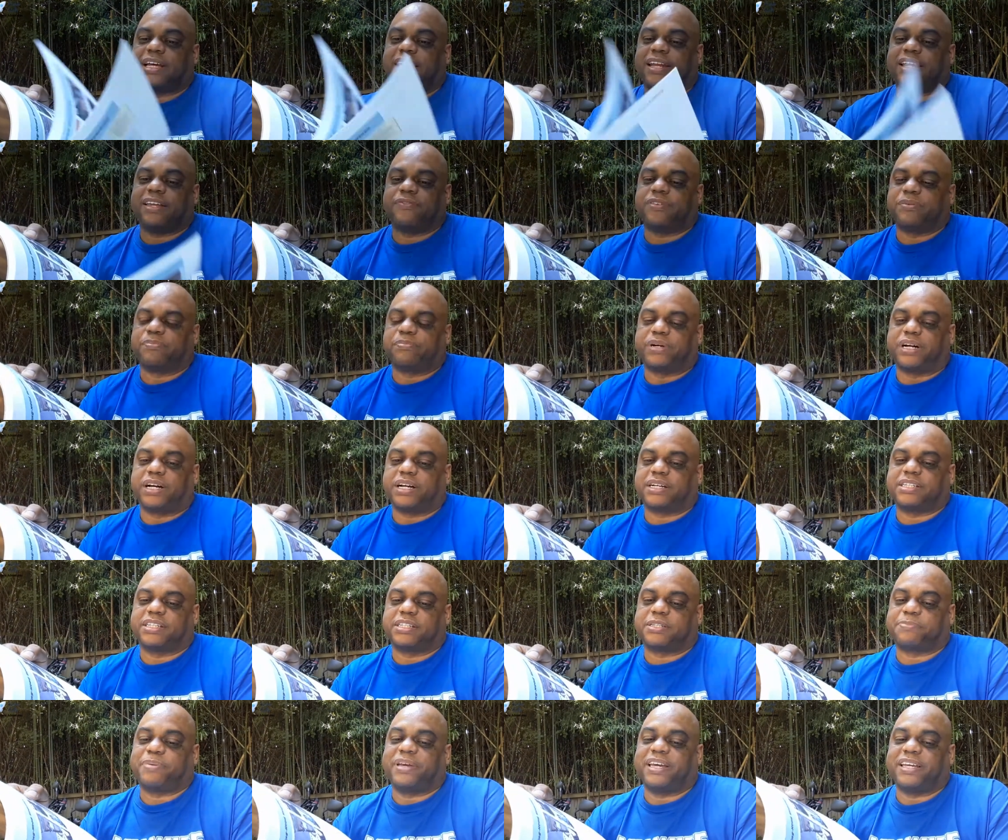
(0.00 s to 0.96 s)
even bucks,
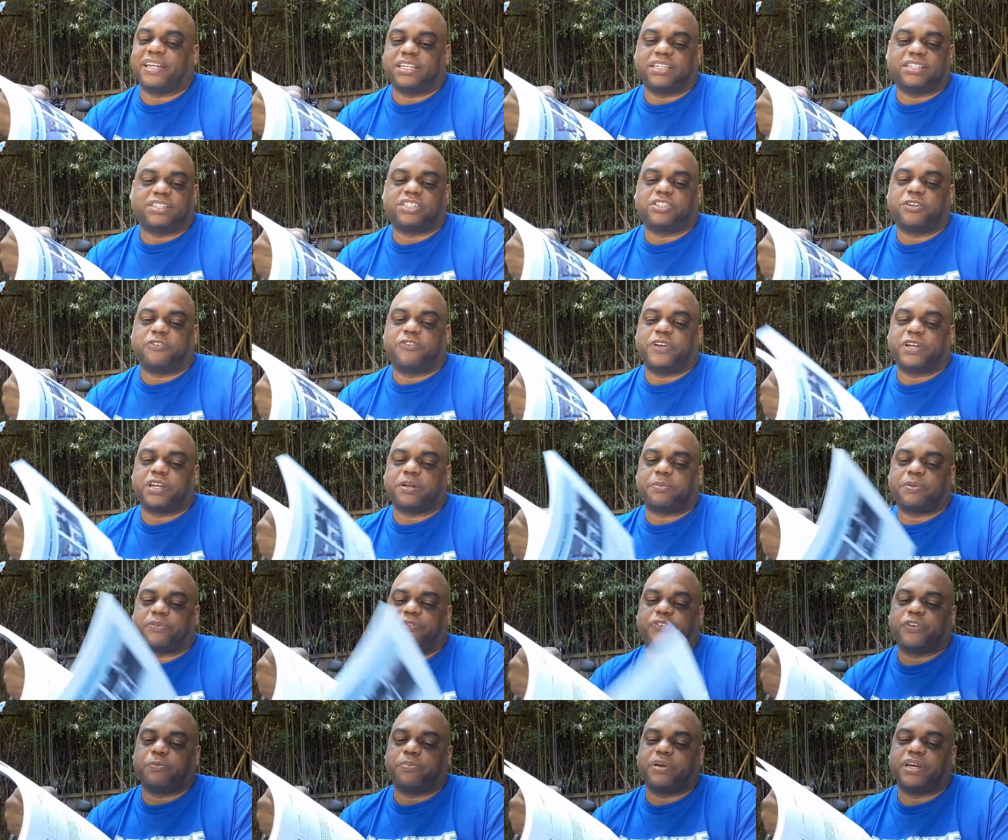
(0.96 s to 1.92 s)
it's pennies. She'll pick up a
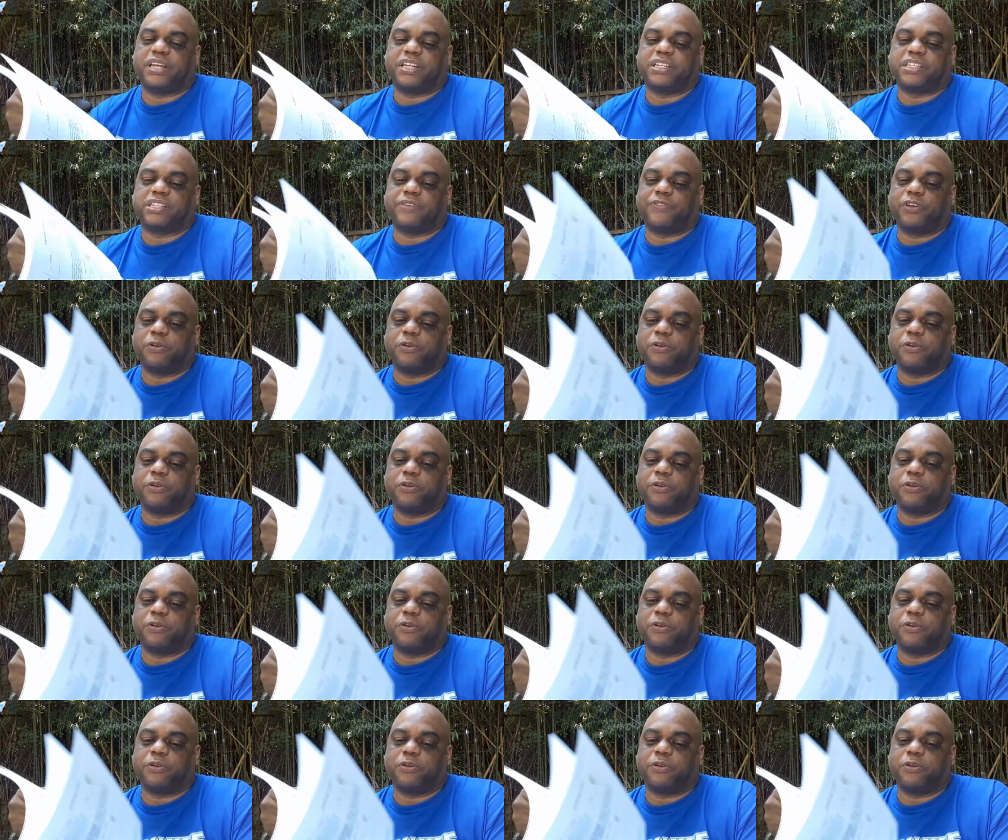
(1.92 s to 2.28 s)
few pennies if you